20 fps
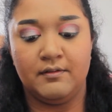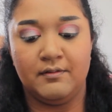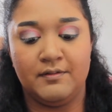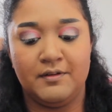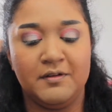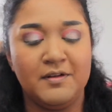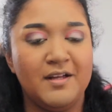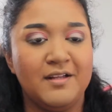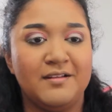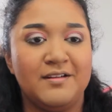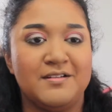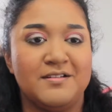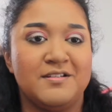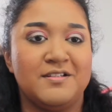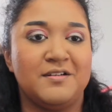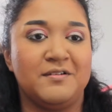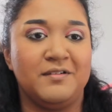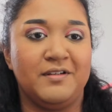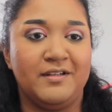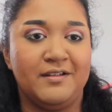they're not
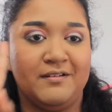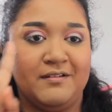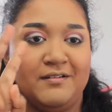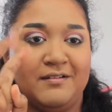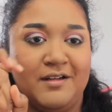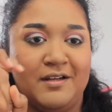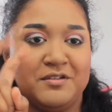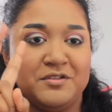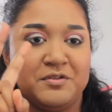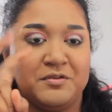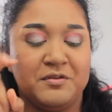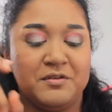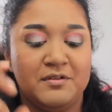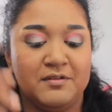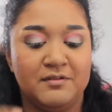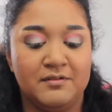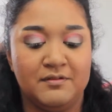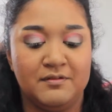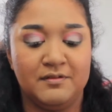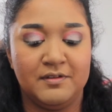necessarily
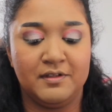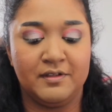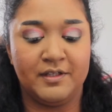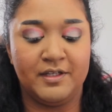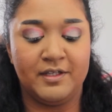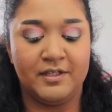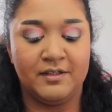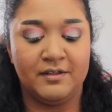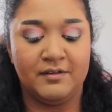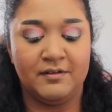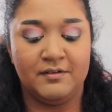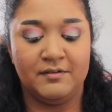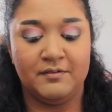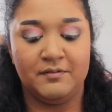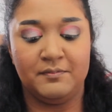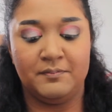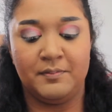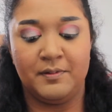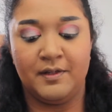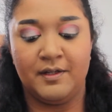natural looking,
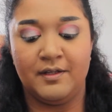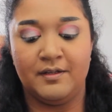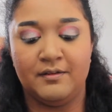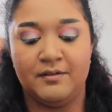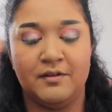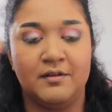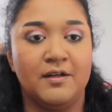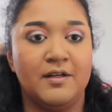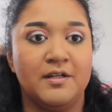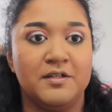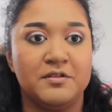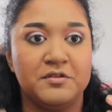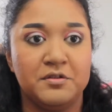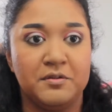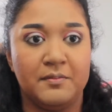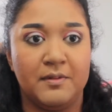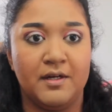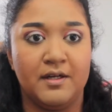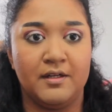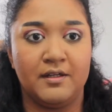but they're not as
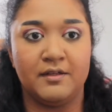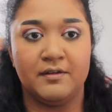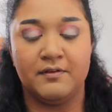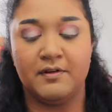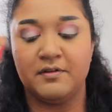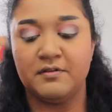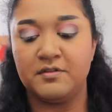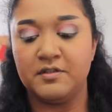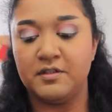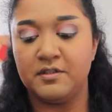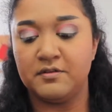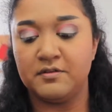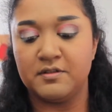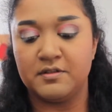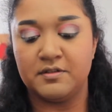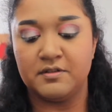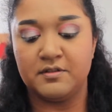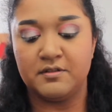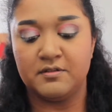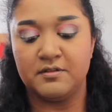dramatic if I was to
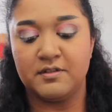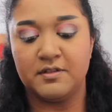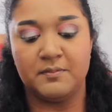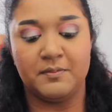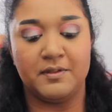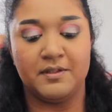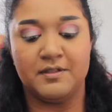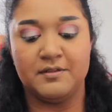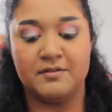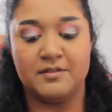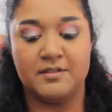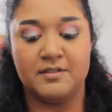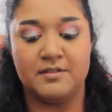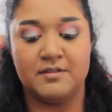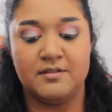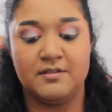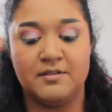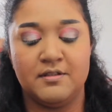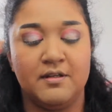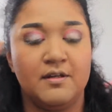use someone
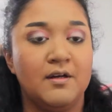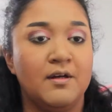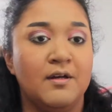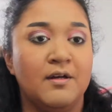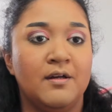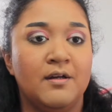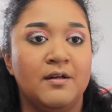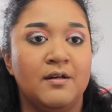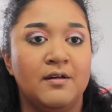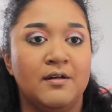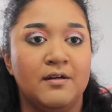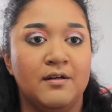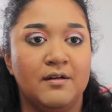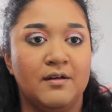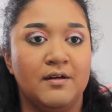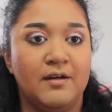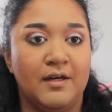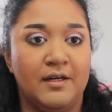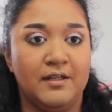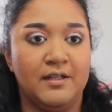else's
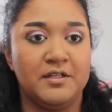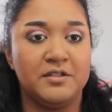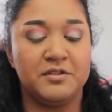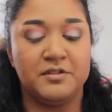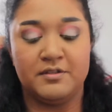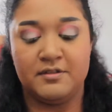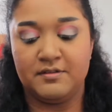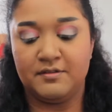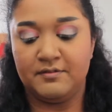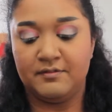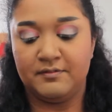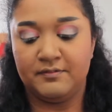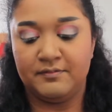eyelashes.